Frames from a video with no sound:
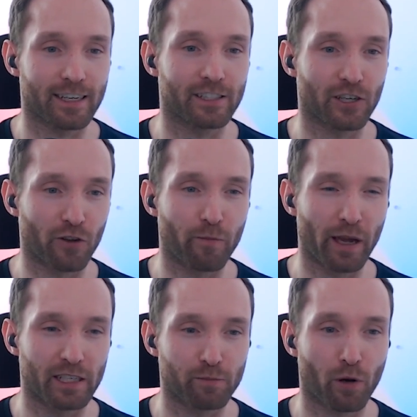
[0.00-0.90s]
to
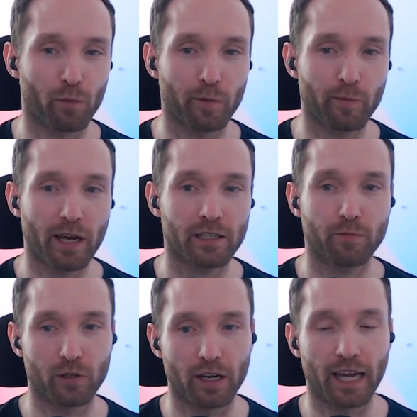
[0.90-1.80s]
unpin is probably best.
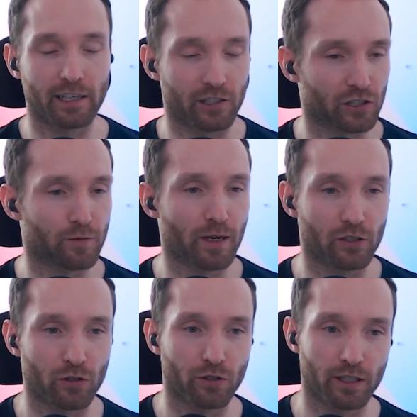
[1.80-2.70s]
But again, just to make
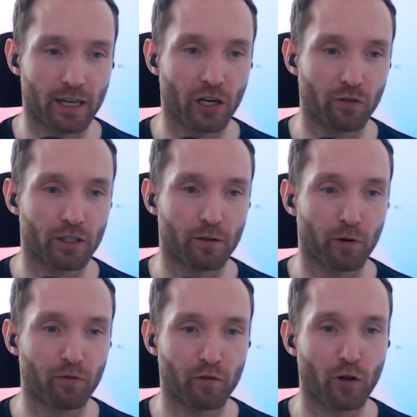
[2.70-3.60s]
sure that they're covered
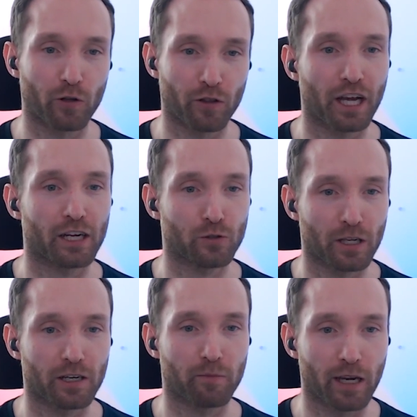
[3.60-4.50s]
above the fold on the actual
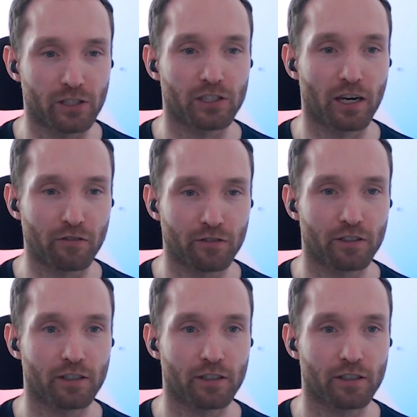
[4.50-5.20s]
landing page itself.